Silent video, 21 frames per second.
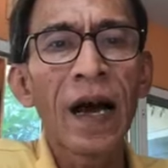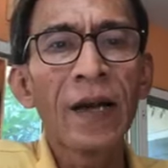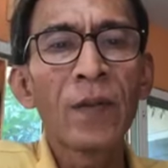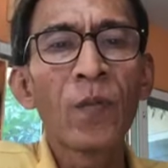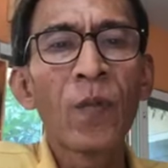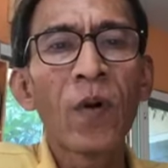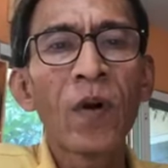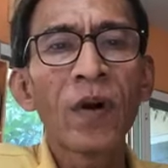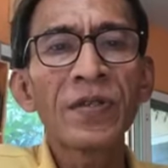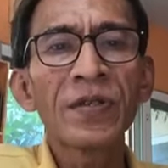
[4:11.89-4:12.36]

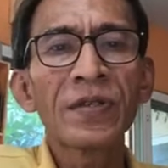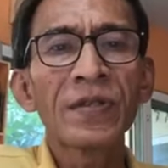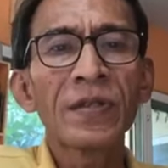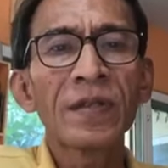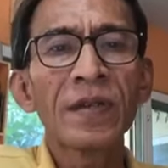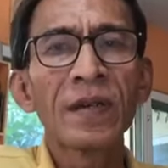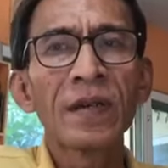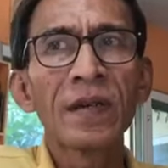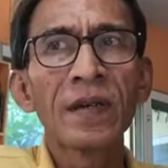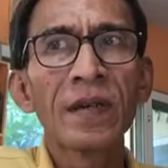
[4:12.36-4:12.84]
I
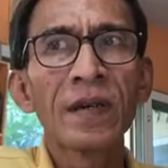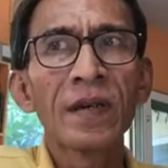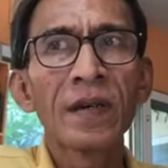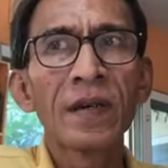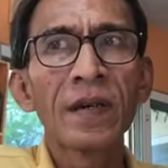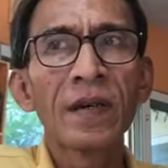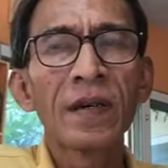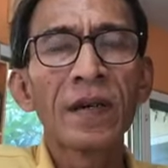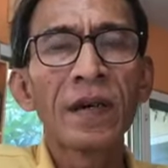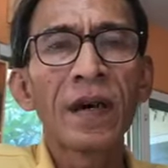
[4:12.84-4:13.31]
watched
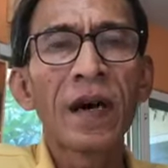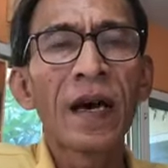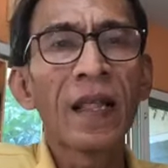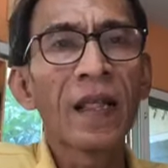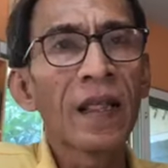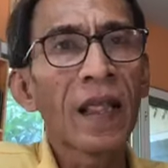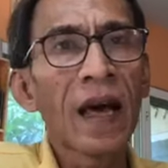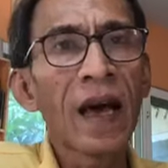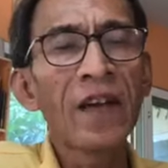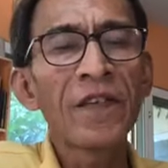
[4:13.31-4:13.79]

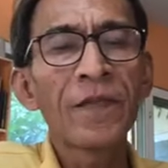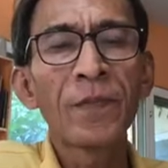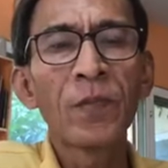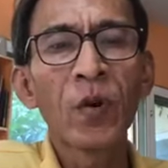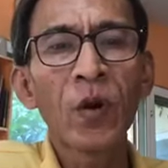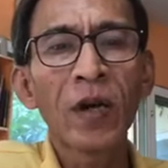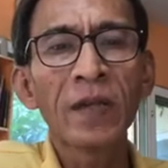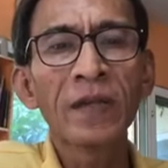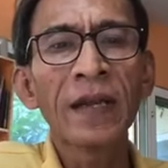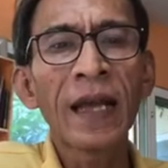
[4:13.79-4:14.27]
a live
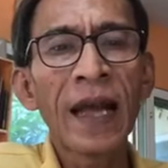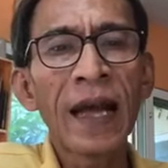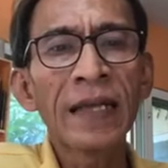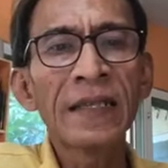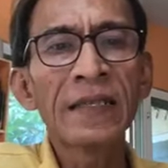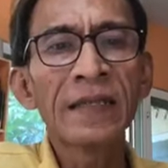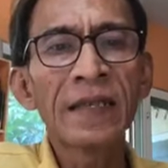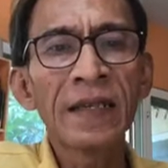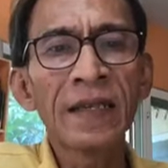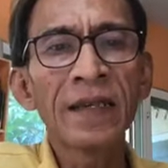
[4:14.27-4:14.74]

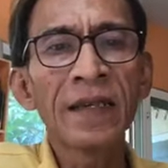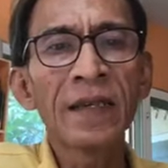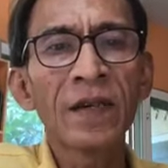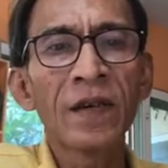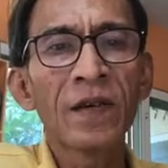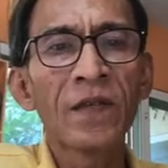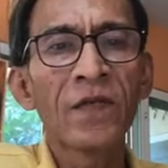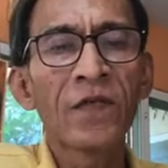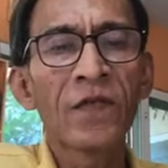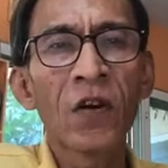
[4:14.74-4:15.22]

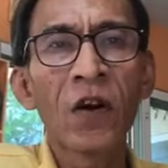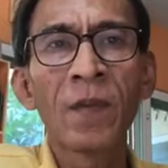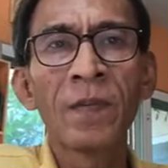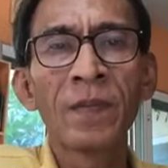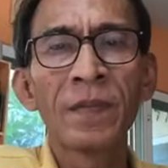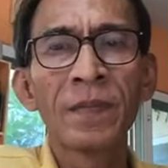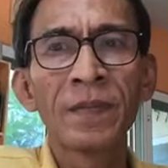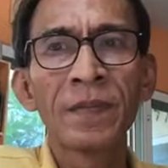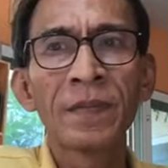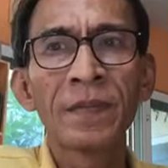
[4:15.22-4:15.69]
broadcasting
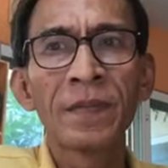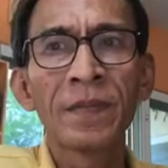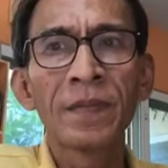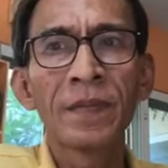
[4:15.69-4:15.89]
from